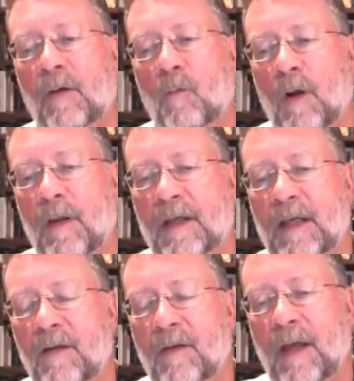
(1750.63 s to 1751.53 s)
One of the
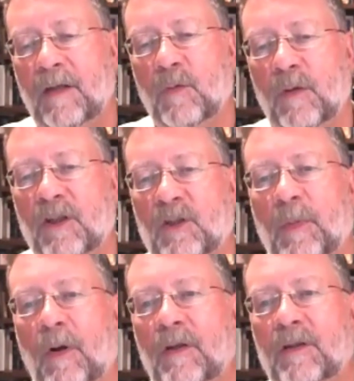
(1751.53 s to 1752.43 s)
key things with
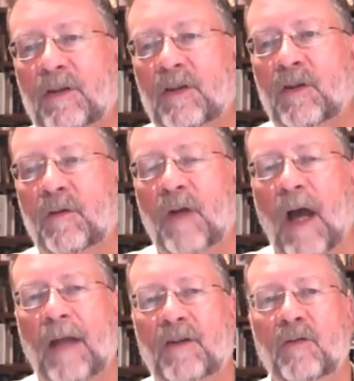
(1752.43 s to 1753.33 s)
experiences is you've
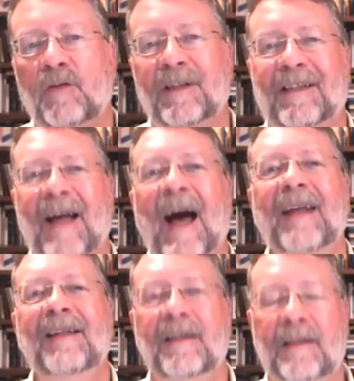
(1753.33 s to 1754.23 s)
got to
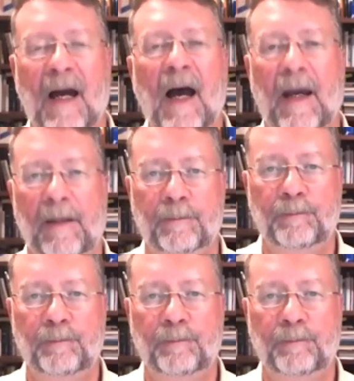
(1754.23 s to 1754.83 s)
design the time